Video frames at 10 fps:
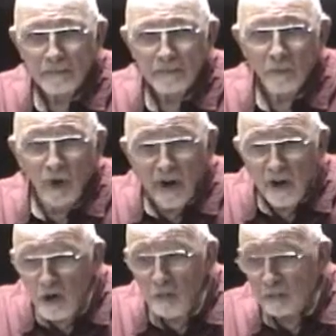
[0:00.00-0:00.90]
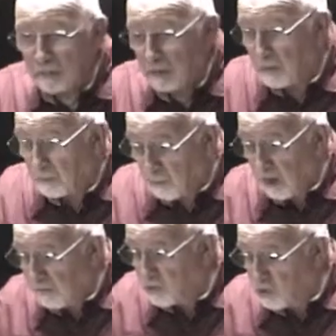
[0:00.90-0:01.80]
What
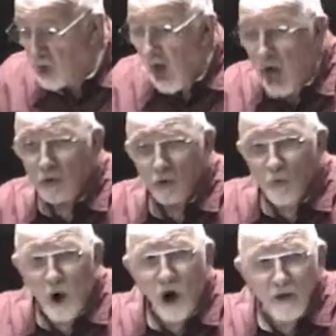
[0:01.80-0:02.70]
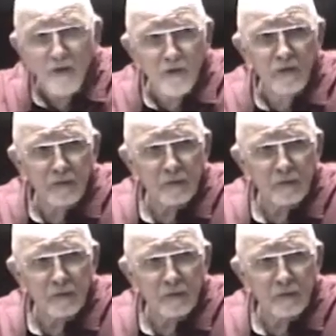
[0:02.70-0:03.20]
have you done? Who are you?